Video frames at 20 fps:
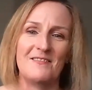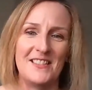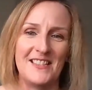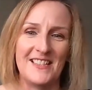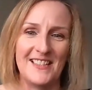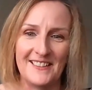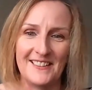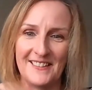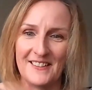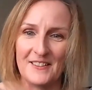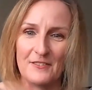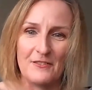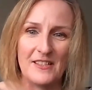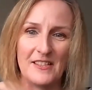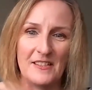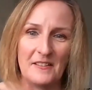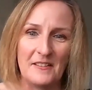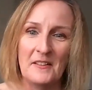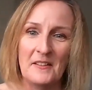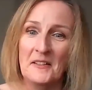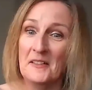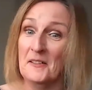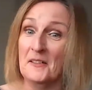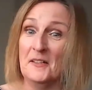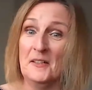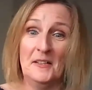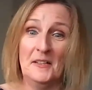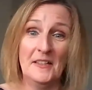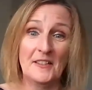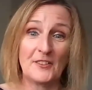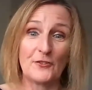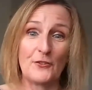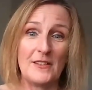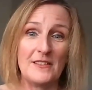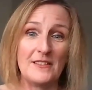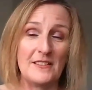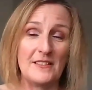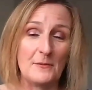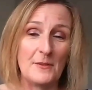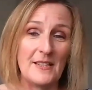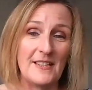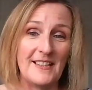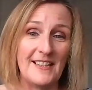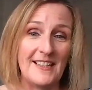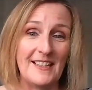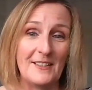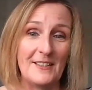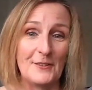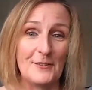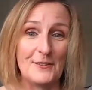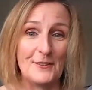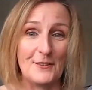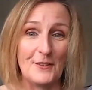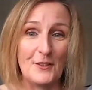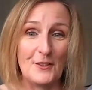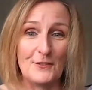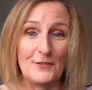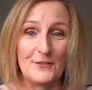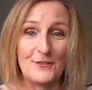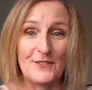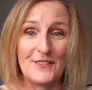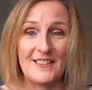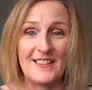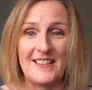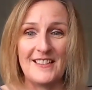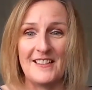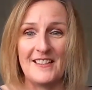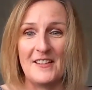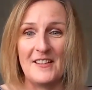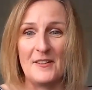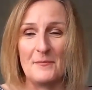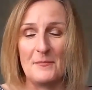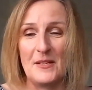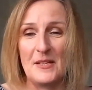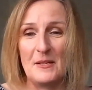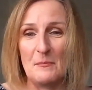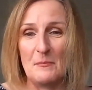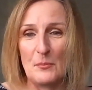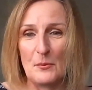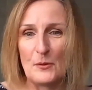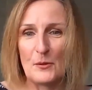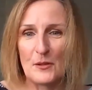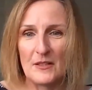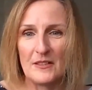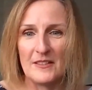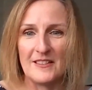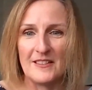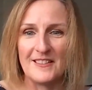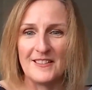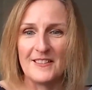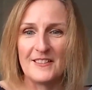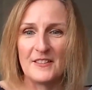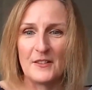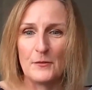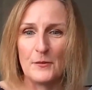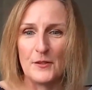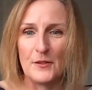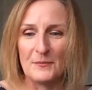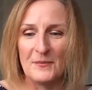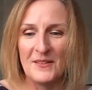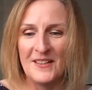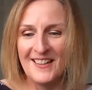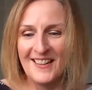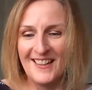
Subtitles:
Yes, they're in trendy warehouse and lofts in Brooklyn and so on.